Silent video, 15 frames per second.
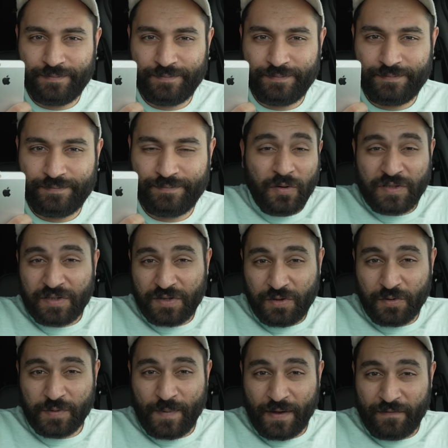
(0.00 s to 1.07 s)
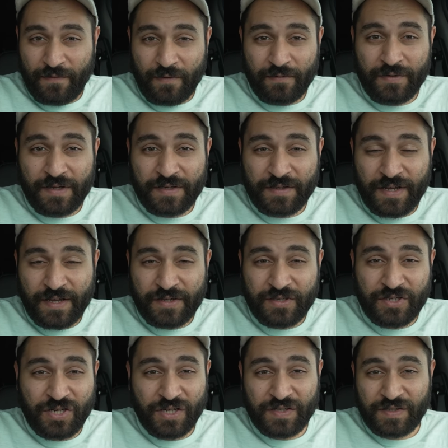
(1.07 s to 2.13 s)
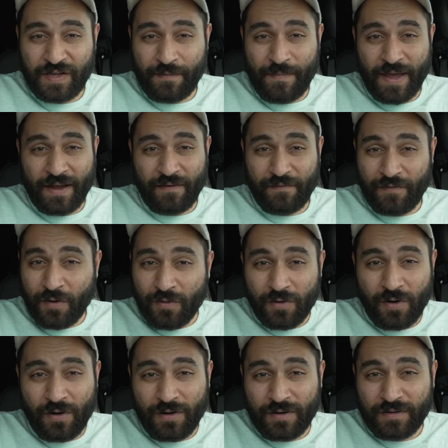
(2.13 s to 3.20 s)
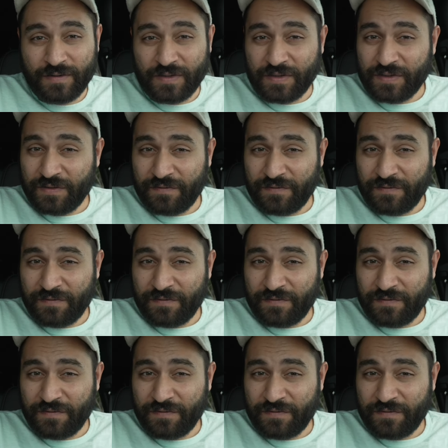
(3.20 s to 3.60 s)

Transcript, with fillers: I mostly use my phone these days just to make phone calls,